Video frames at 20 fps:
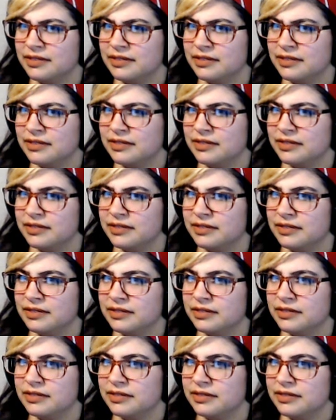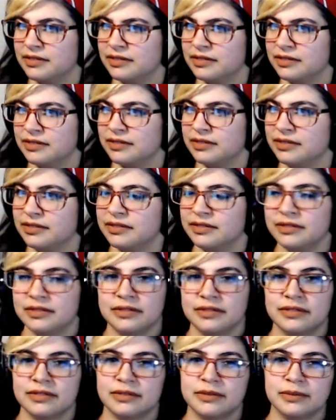
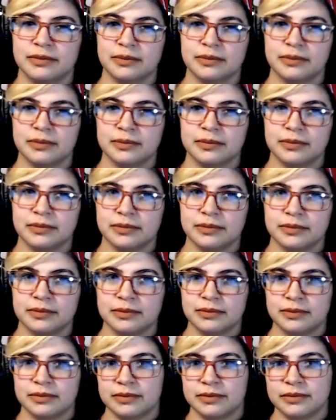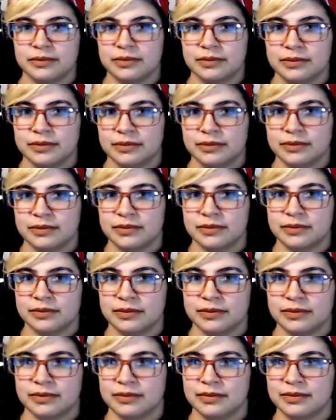
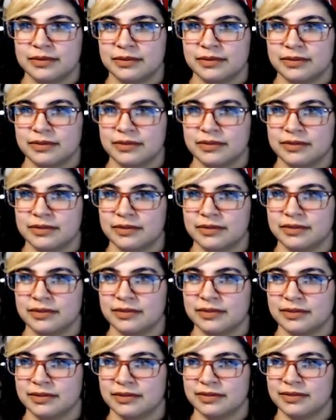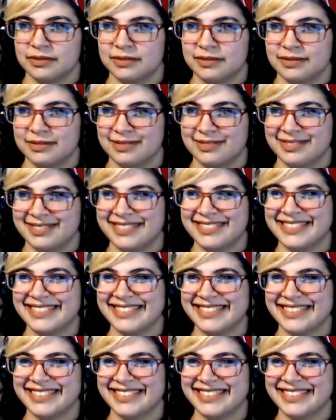[no speech]